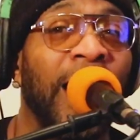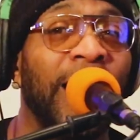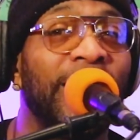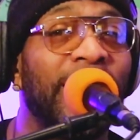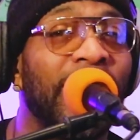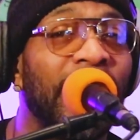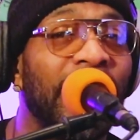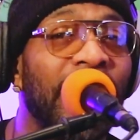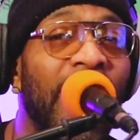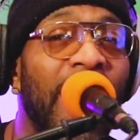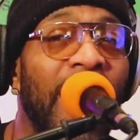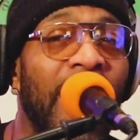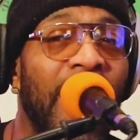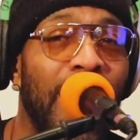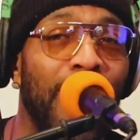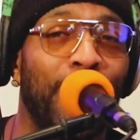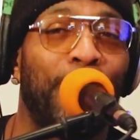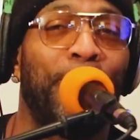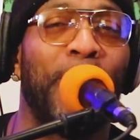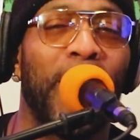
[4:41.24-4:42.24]
that I
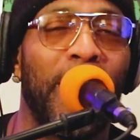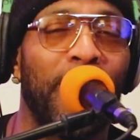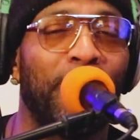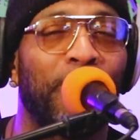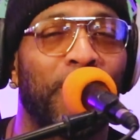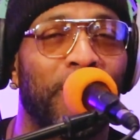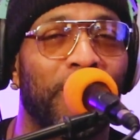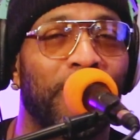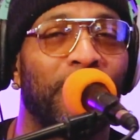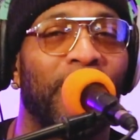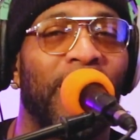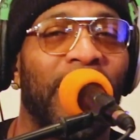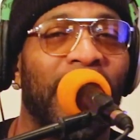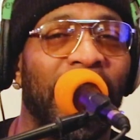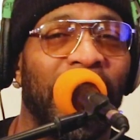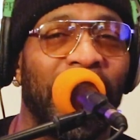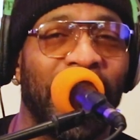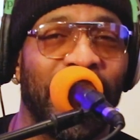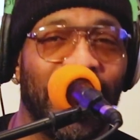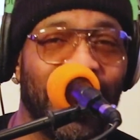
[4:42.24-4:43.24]
had pepper in my
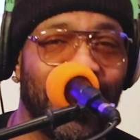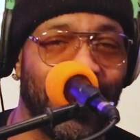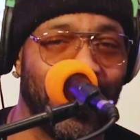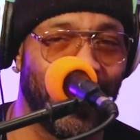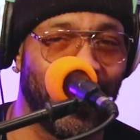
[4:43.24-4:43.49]
head.